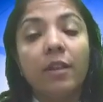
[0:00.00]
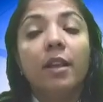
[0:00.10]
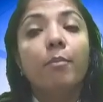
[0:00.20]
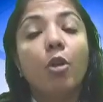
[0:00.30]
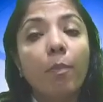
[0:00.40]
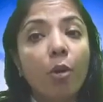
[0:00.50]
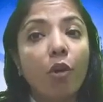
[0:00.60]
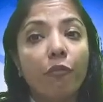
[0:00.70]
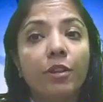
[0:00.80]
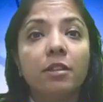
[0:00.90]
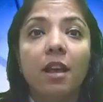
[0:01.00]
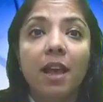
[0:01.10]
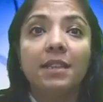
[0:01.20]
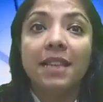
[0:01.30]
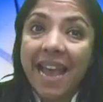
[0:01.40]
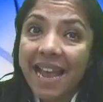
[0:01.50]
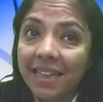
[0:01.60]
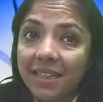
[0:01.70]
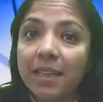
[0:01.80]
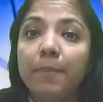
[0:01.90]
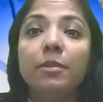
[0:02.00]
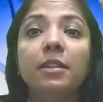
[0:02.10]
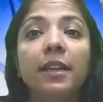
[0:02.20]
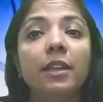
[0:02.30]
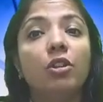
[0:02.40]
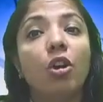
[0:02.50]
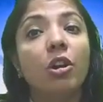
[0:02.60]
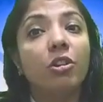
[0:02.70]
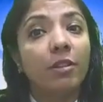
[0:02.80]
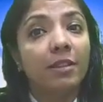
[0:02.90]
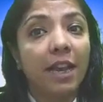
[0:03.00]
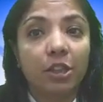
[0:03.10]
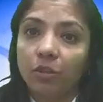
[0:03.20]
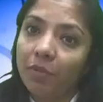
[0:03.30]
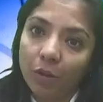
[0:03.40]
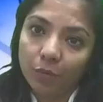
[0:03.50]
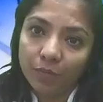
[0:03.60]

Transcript: proper officer has accepted your transaction value.